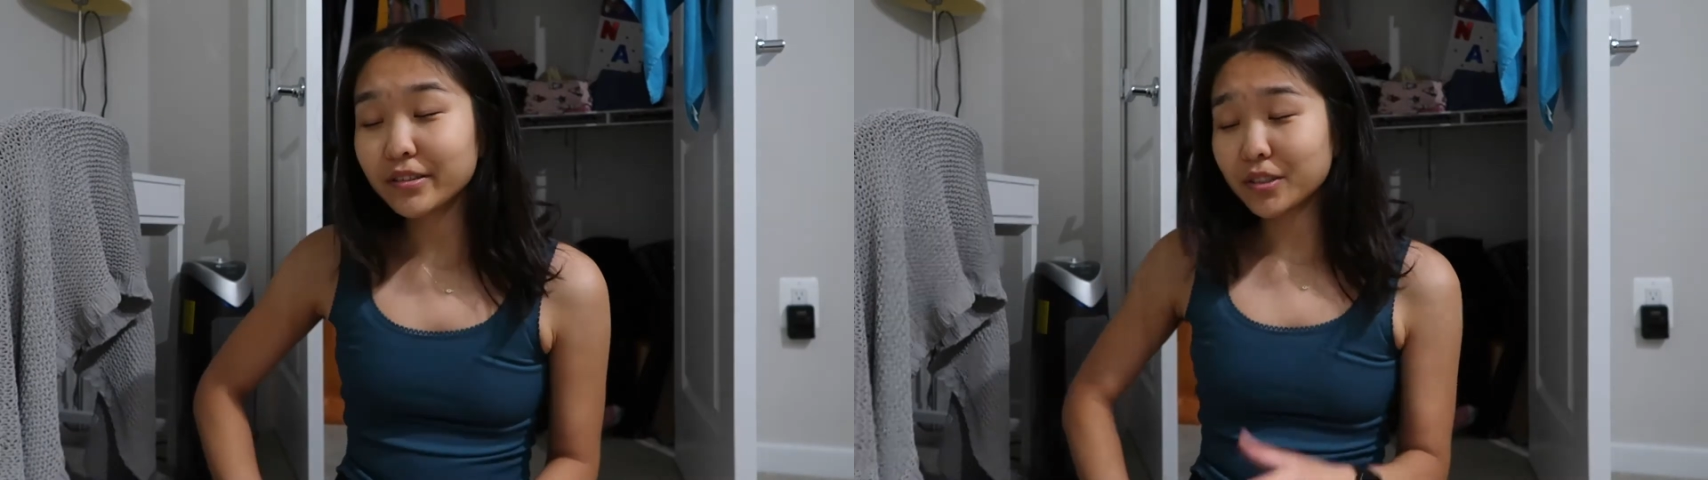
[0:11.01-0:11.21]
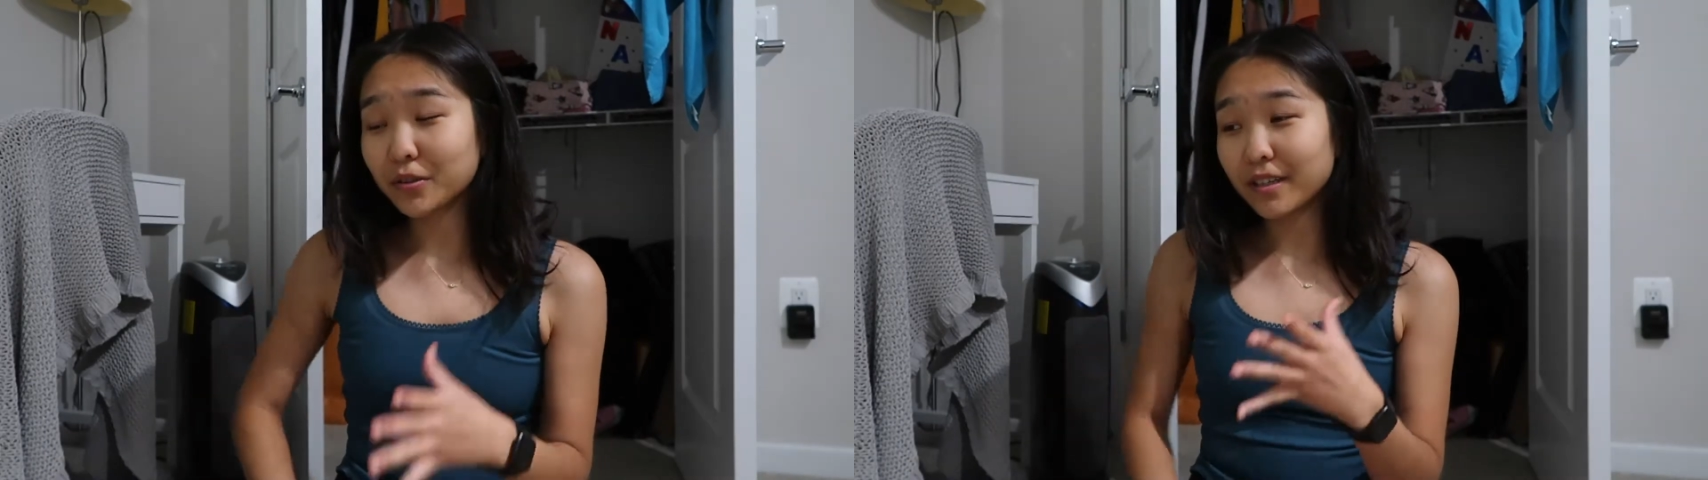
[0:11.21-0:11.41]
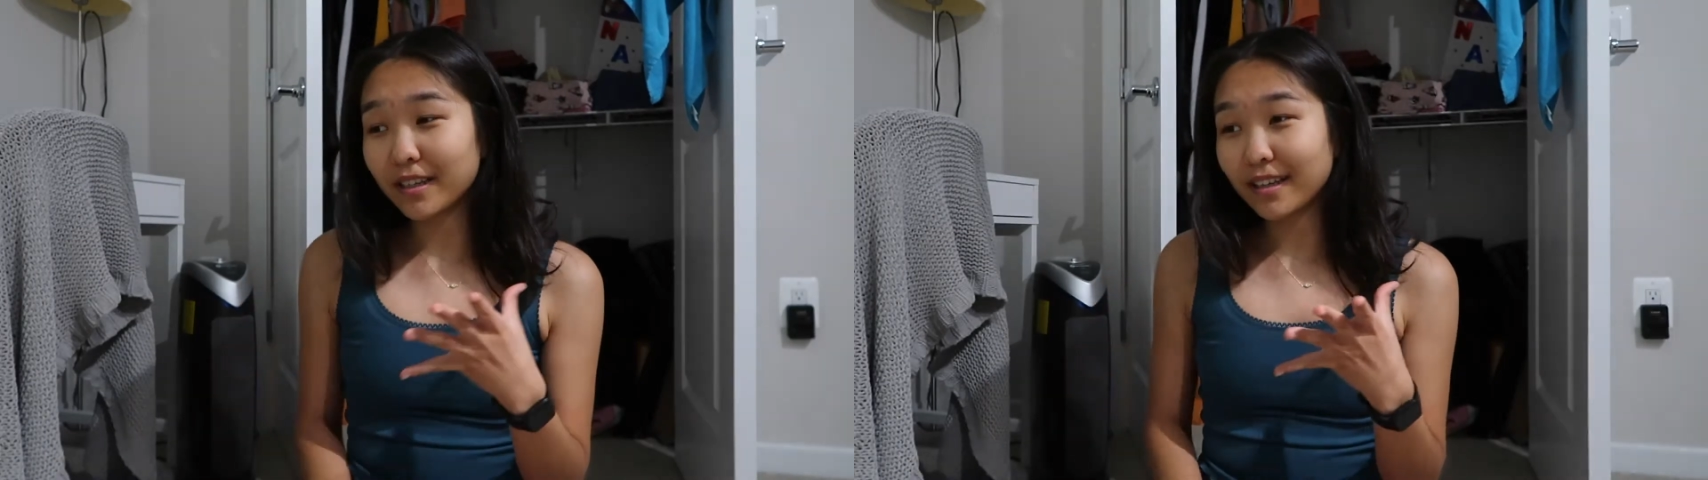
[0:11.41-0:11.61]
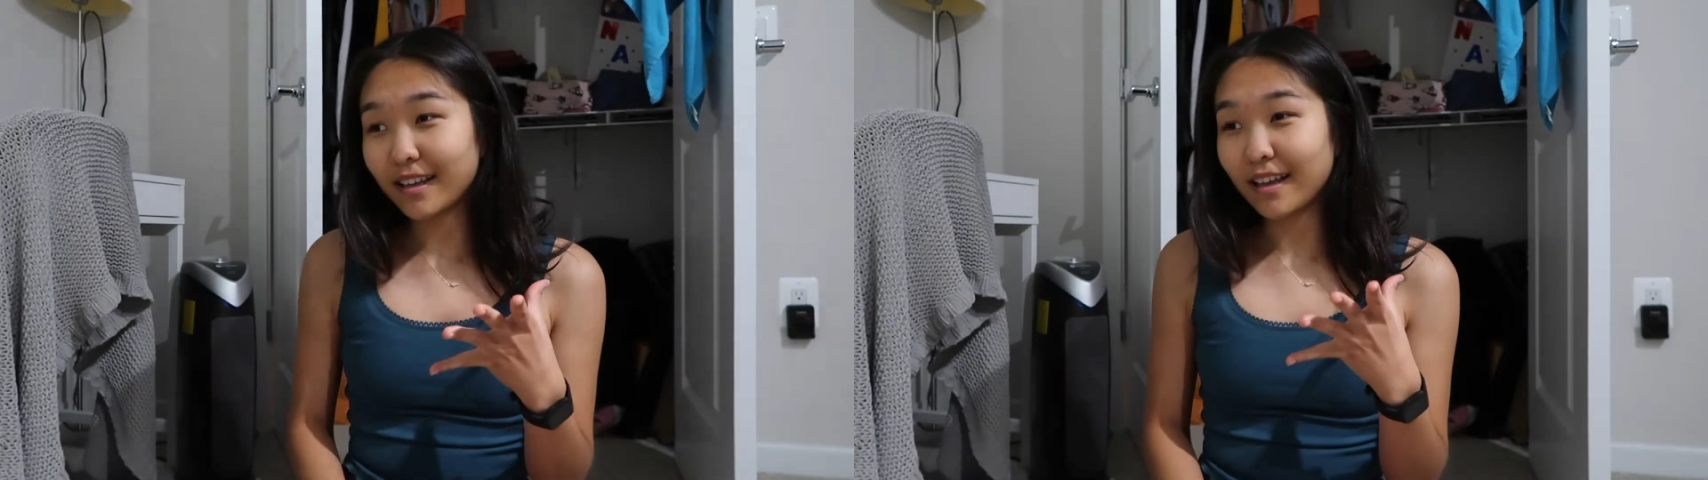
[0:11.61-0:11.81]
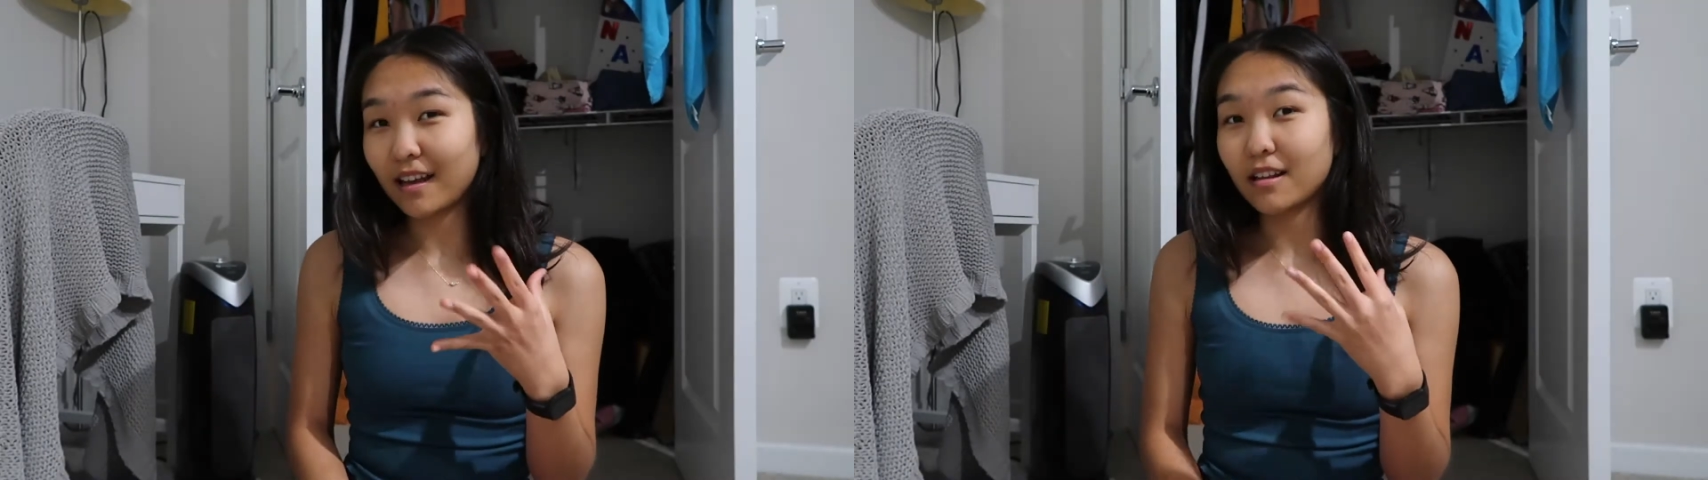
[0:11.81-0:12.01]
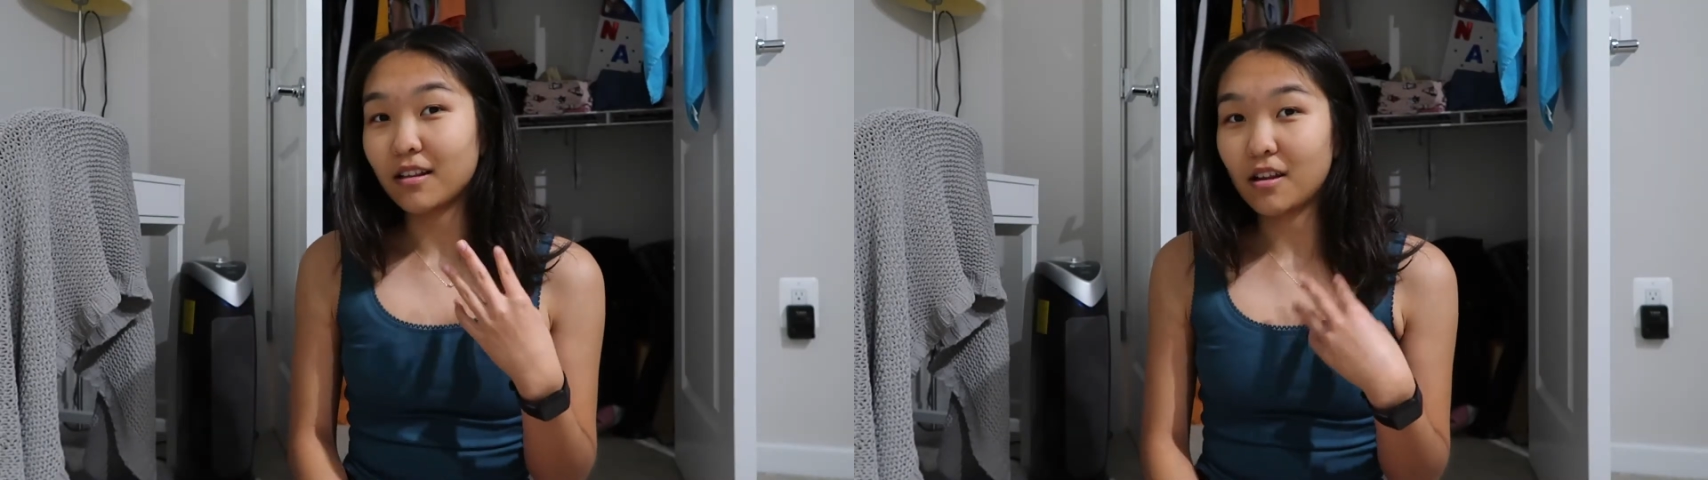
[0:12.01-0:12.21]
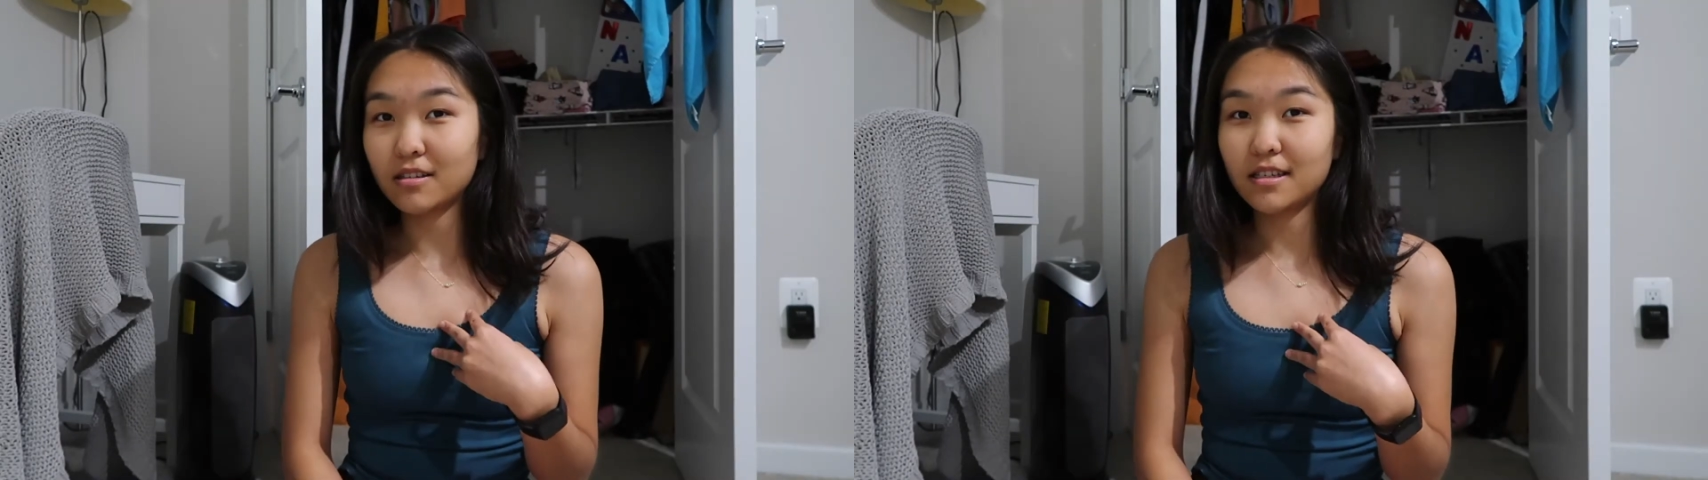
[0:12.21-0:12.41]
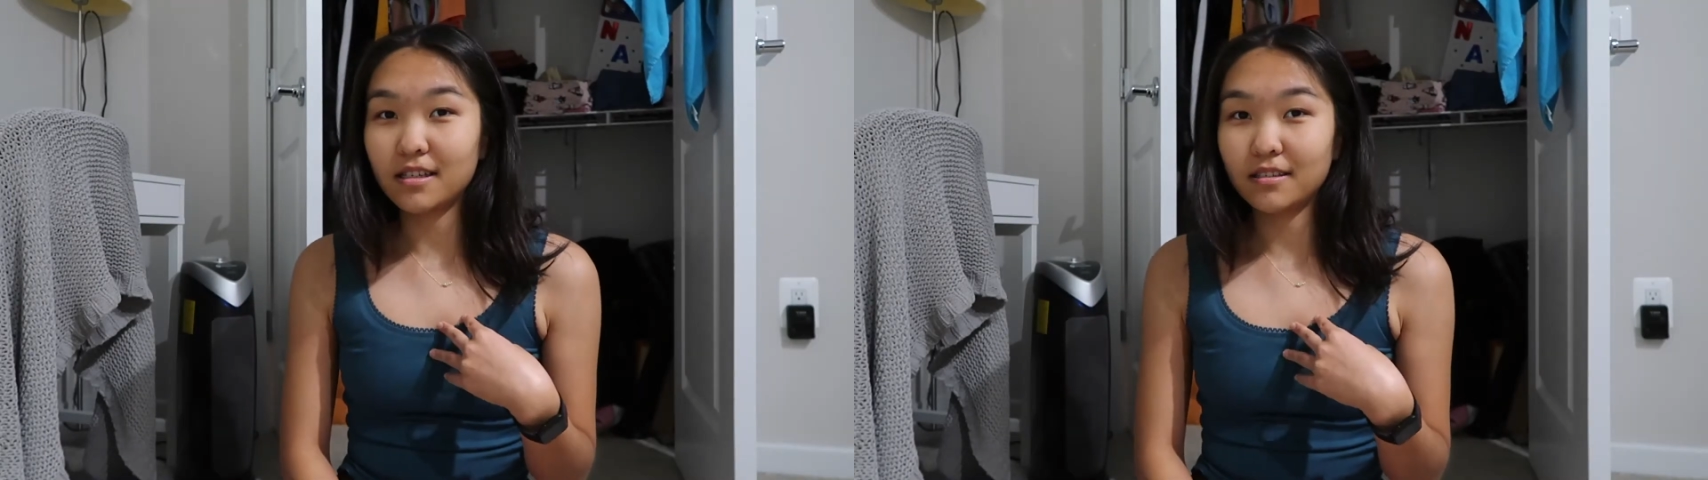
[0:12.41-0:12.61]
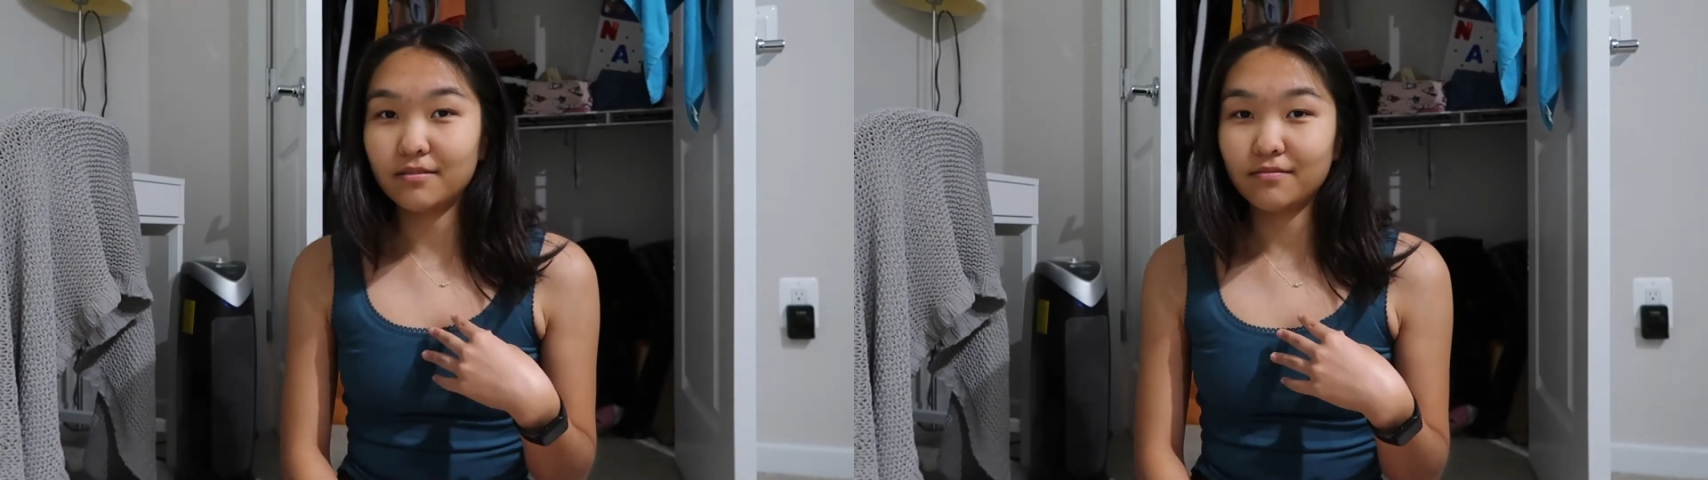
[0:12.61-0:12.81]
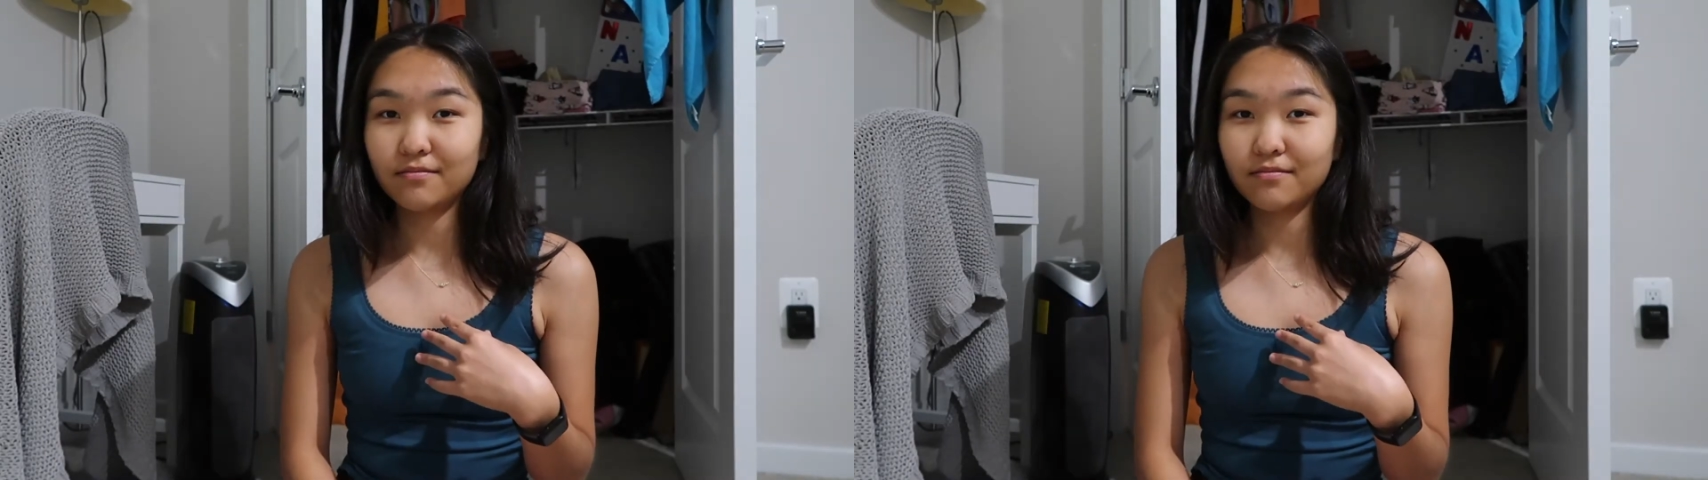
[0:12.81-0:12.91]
doing a closet